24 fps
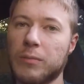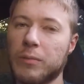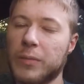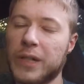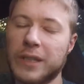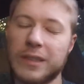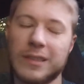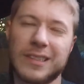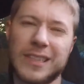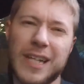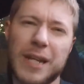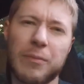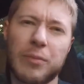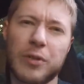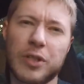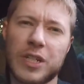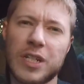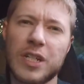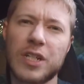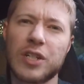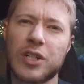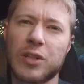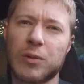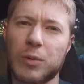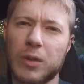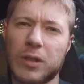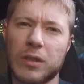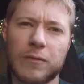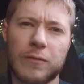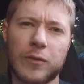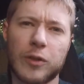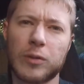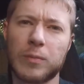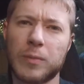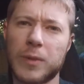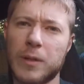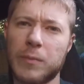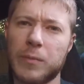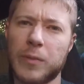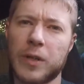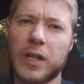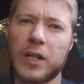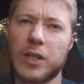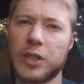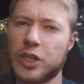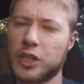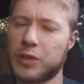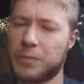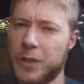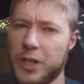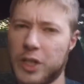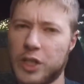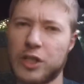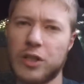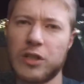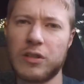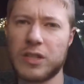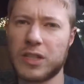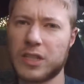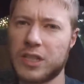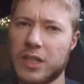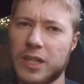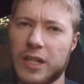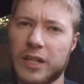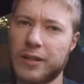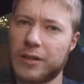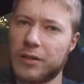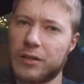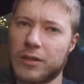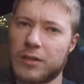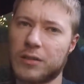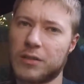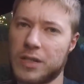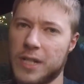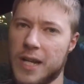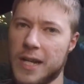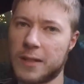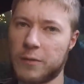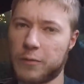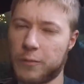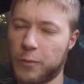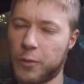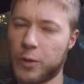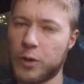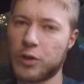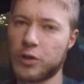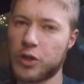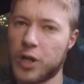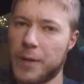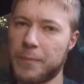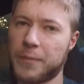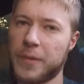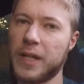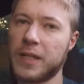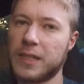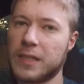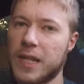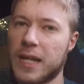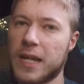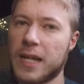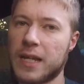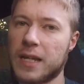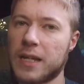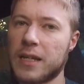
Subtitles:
But same procedure with the fuel pump on it. Just make sure you disconnect all those lines before you drop that tank.